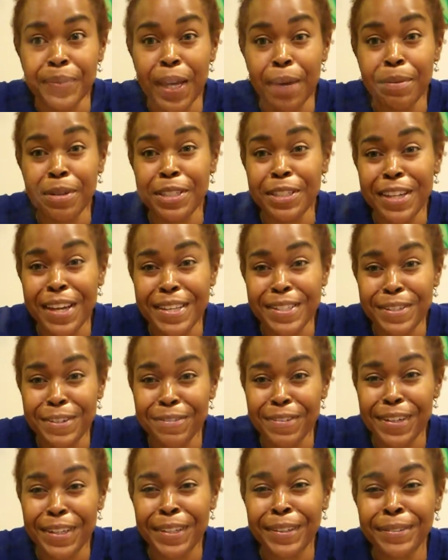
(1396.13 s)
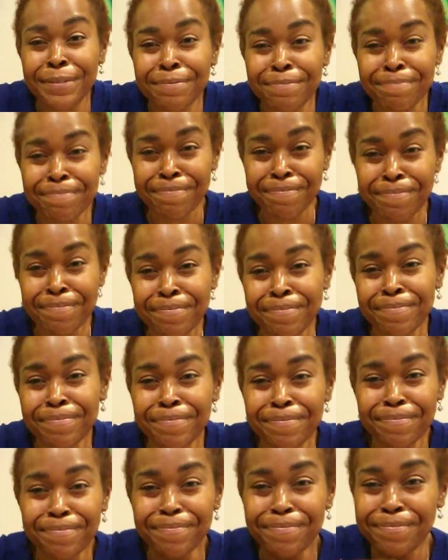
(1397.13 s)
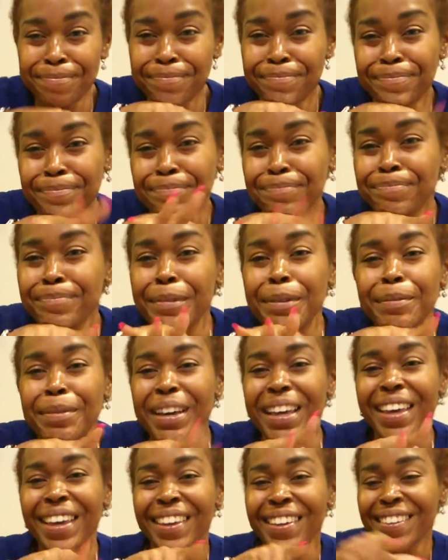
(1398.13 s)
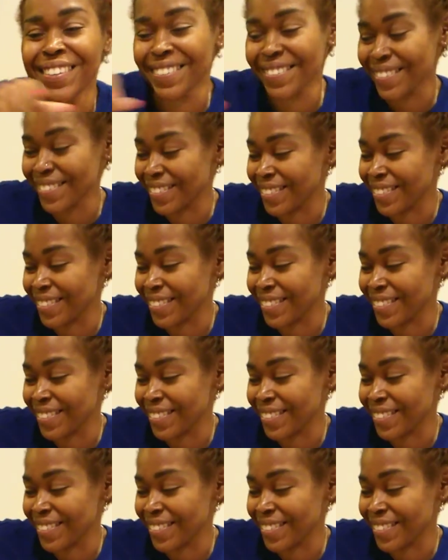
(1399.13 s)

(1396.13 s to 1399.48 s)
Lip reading: Miss you guys already. Bye-bye.